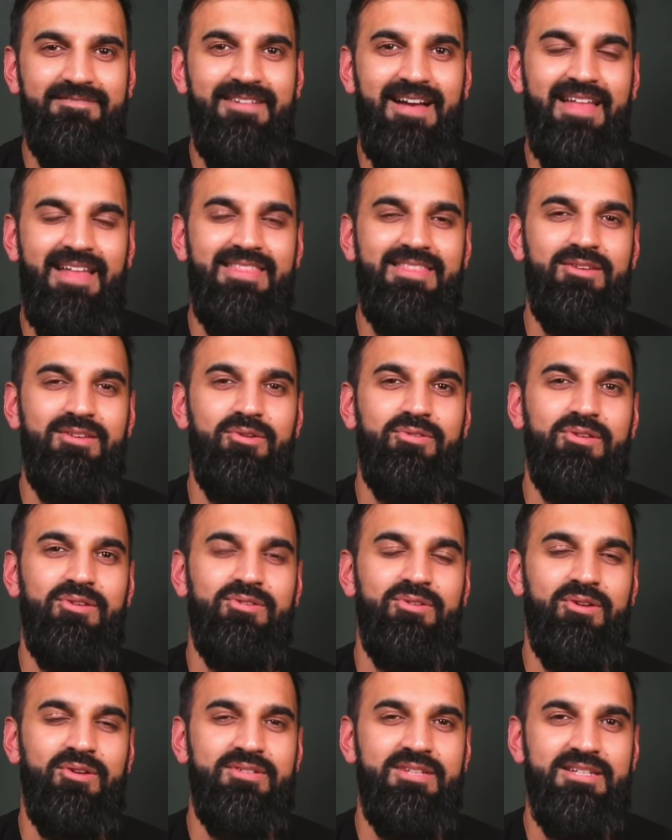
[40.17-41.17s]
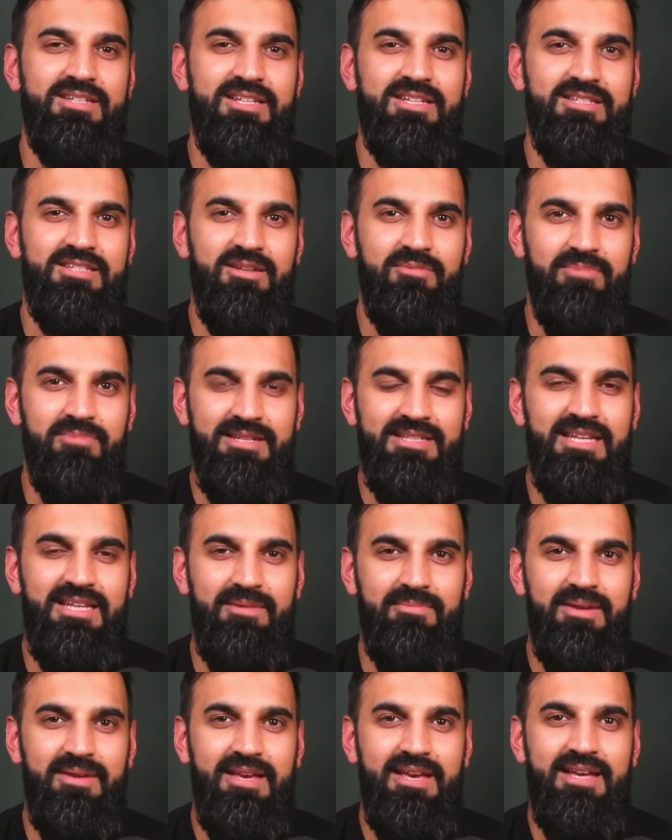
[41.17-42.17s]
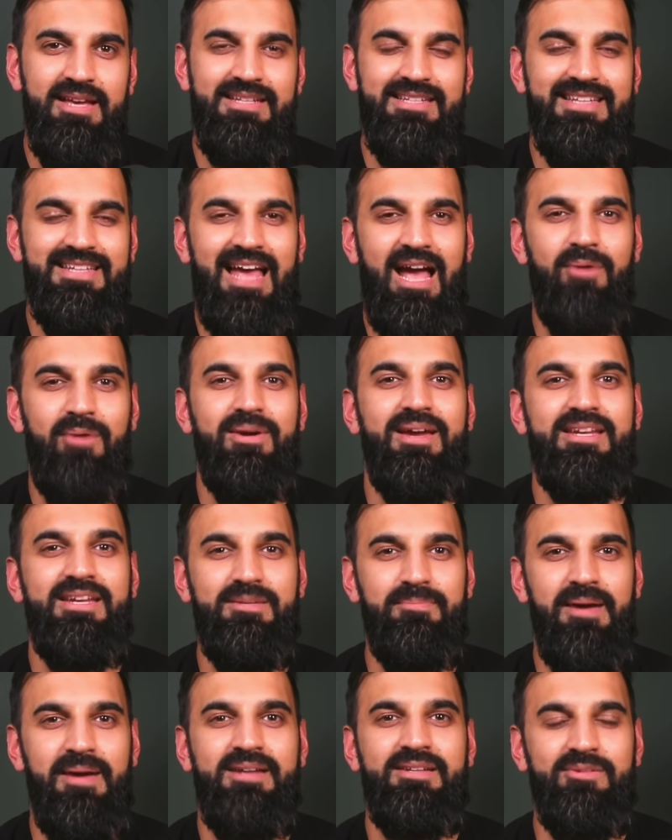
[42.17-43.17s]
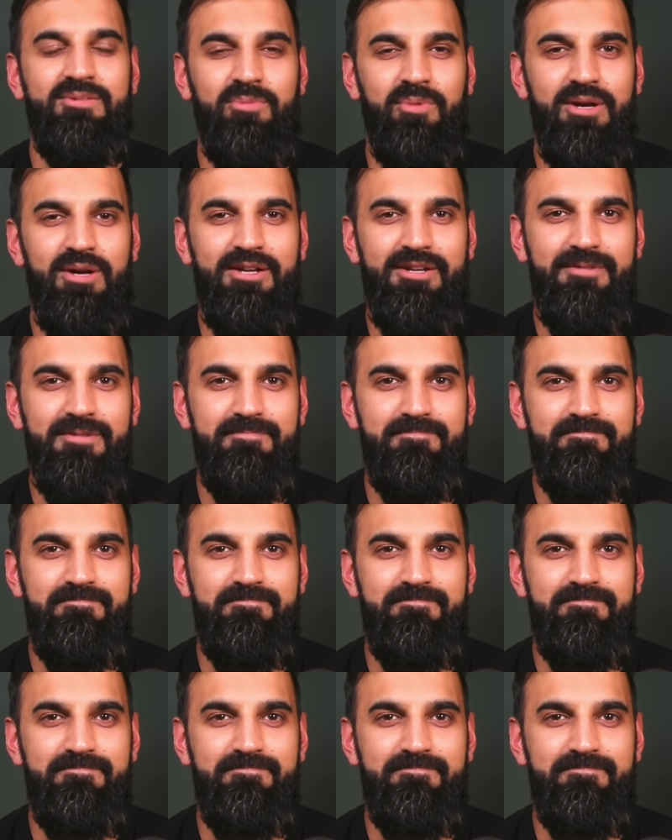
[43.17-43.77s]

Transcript: and the Orthodontics and Summary team. It is our independent work.